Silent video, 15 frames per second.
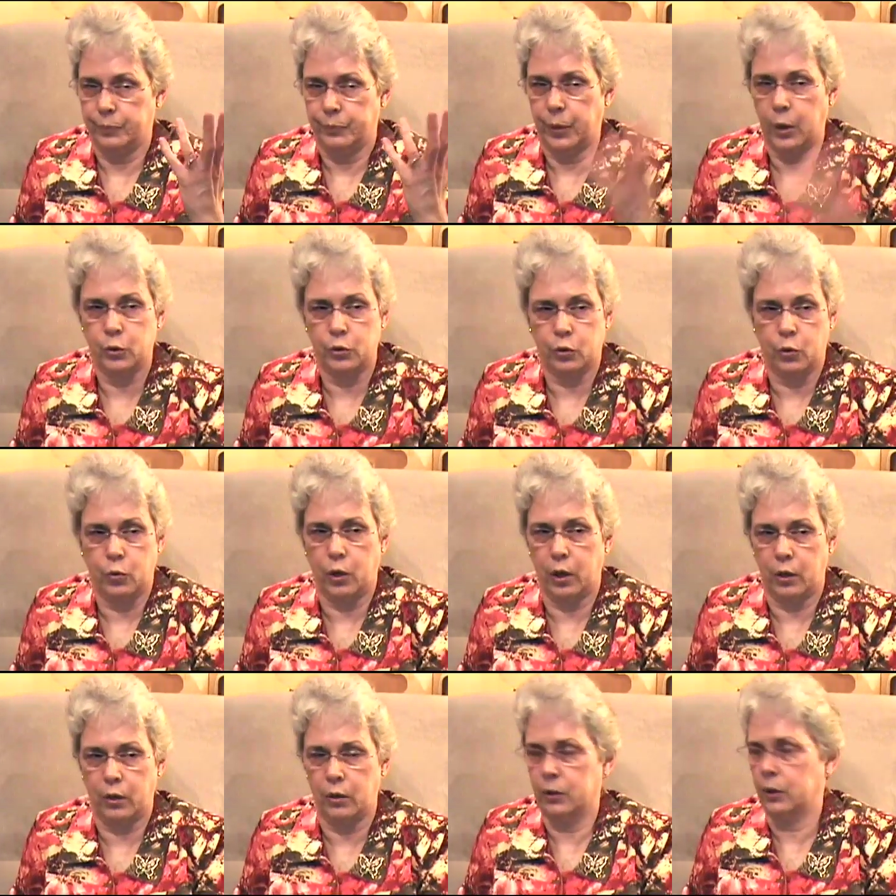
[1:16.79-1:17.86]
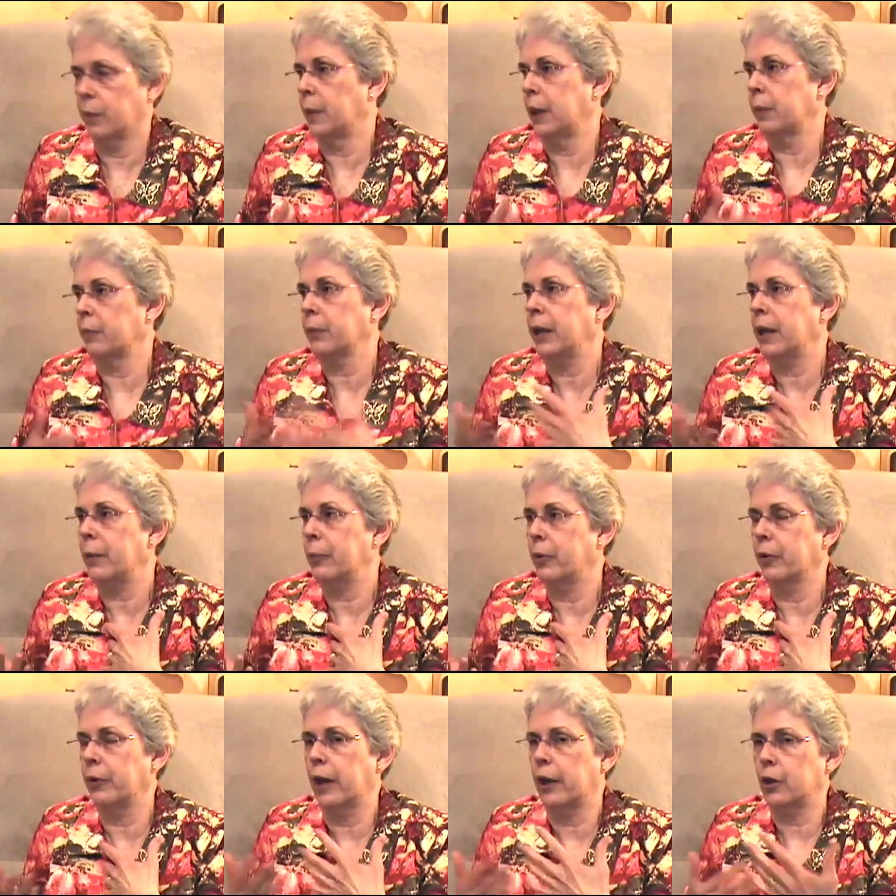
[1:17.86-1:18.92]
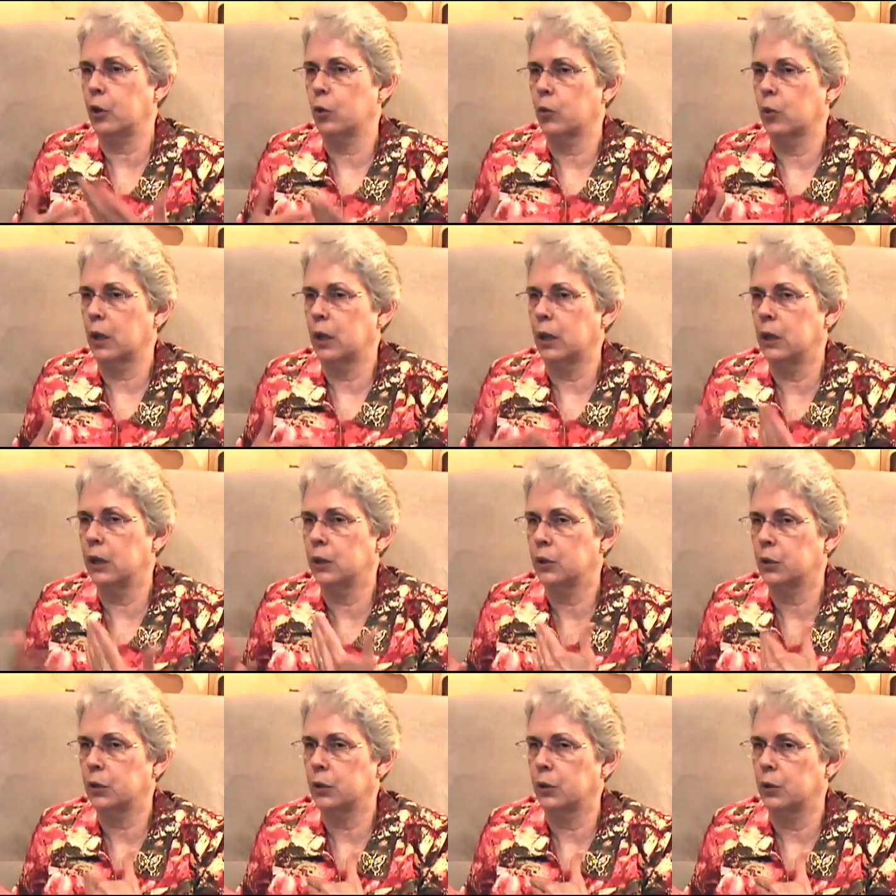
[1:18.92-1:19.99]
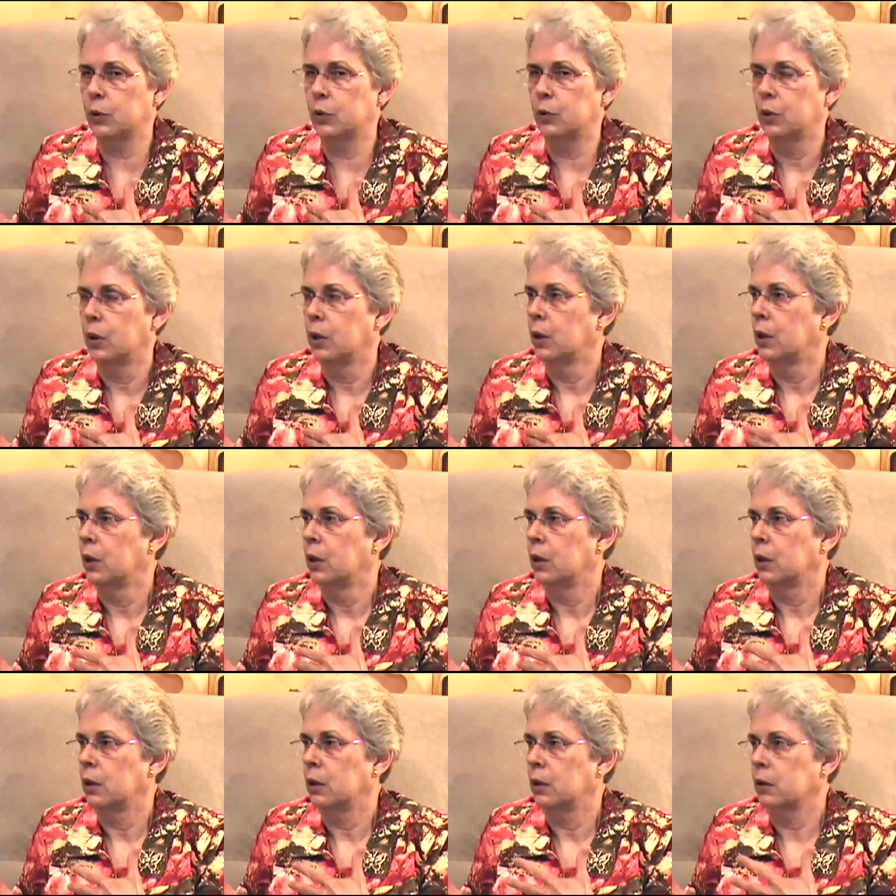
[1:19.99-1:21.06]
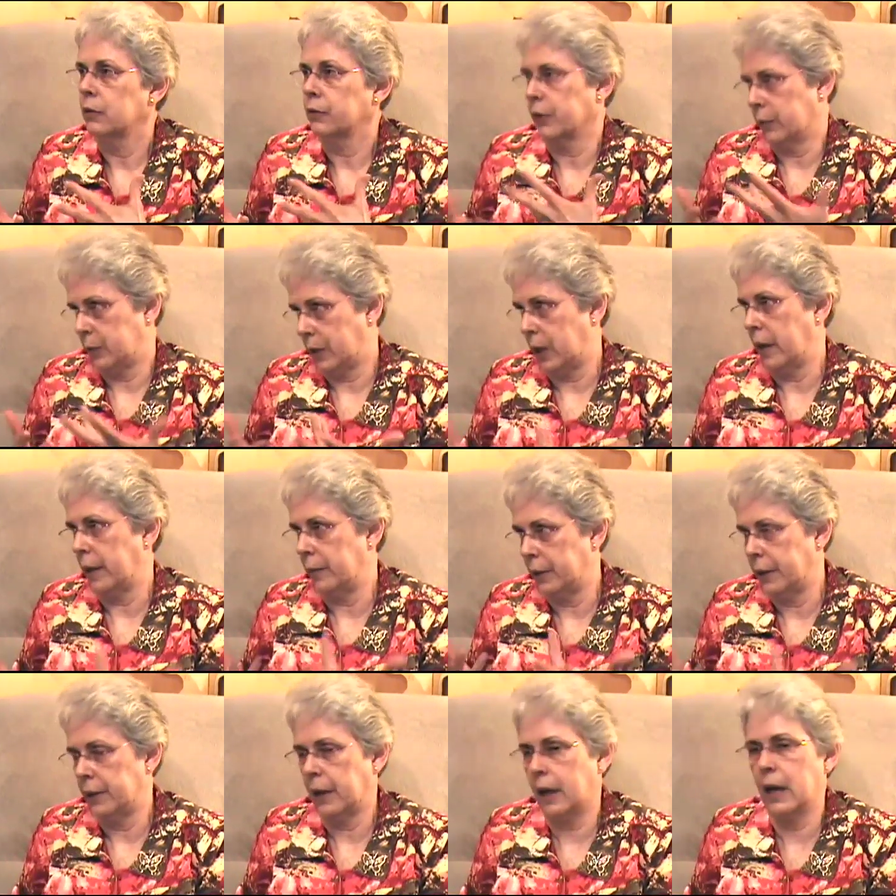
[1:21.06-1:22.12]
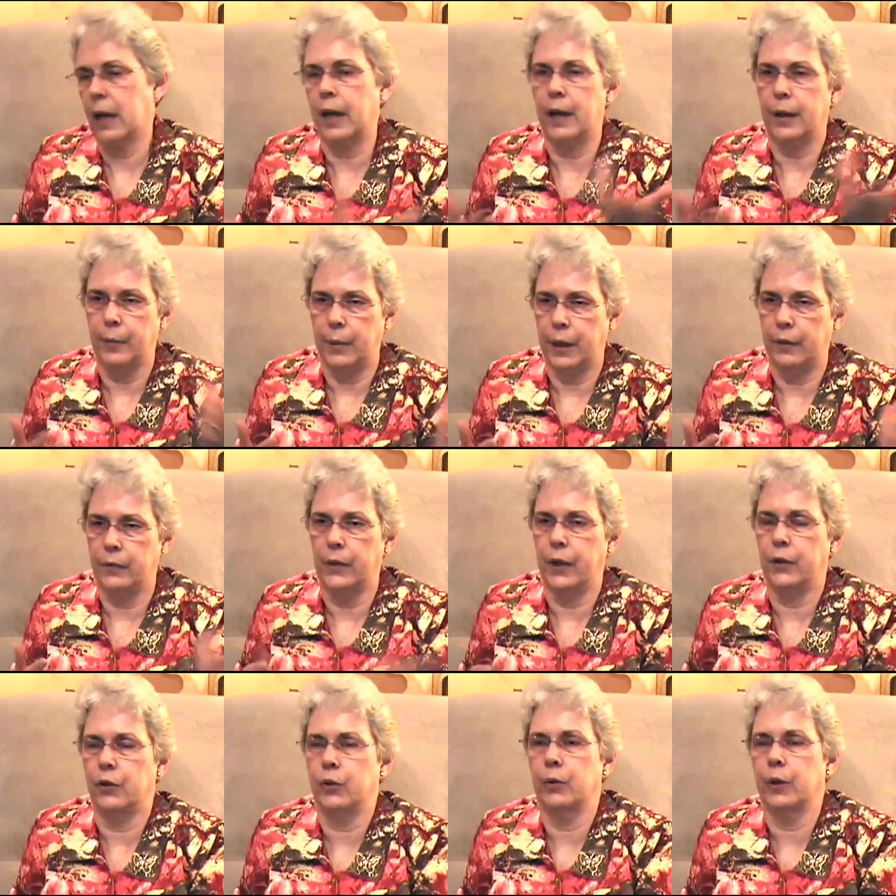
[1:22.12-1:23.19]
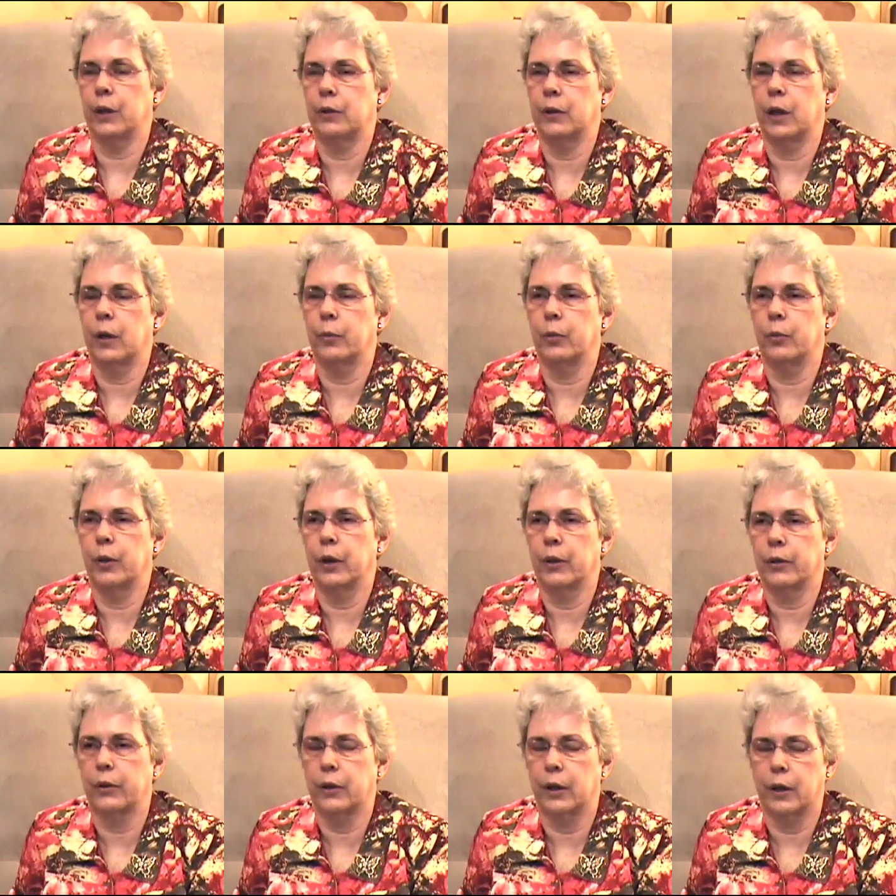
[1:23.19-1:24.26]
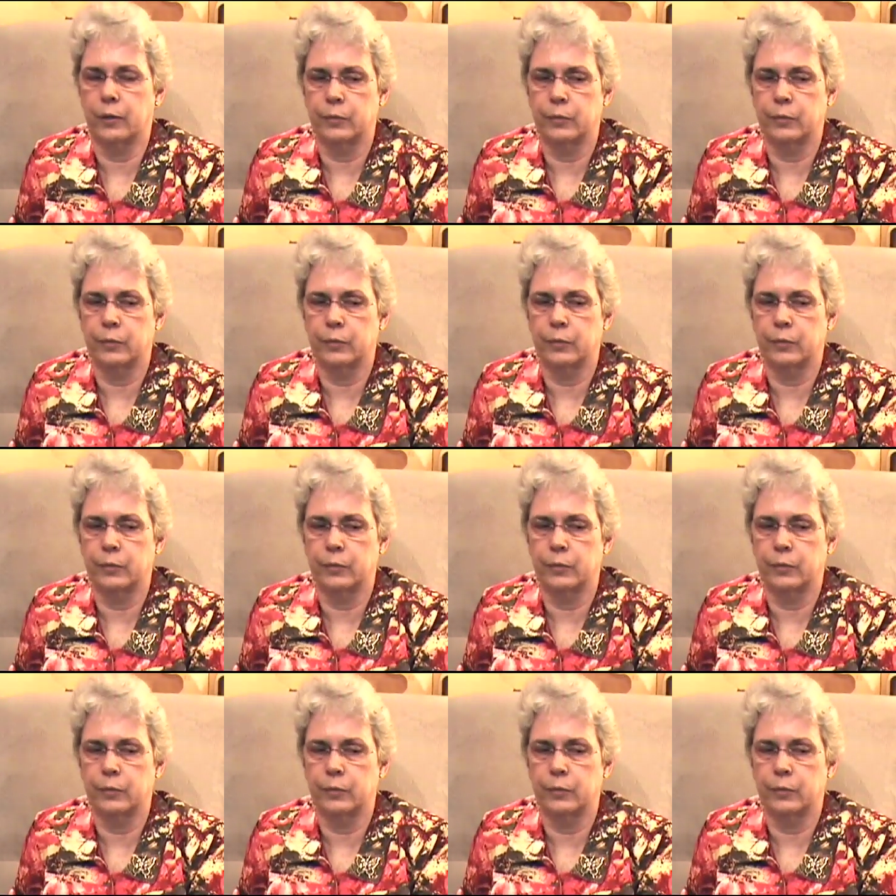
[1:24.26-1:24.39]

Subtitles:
postal workers. I mean, people that you run into from time to time, and then you end up with